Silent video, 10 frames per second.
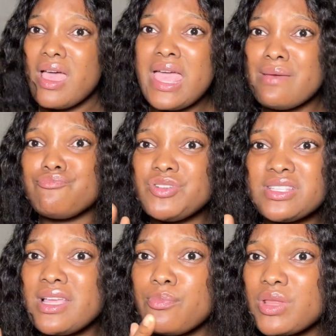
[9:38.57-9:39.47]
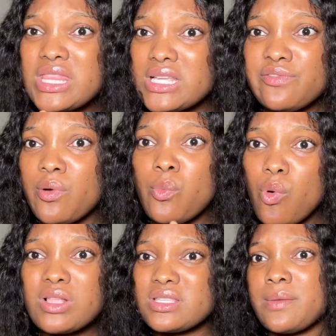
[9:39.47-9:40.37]
a reasonable thing from
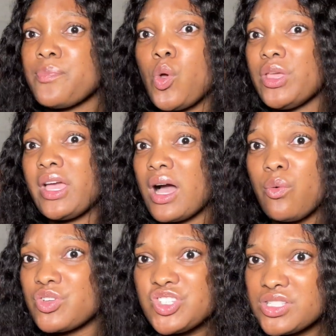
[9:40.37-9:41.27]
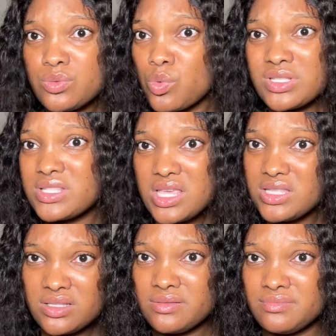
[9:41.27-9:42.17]
what Onyeka was saying.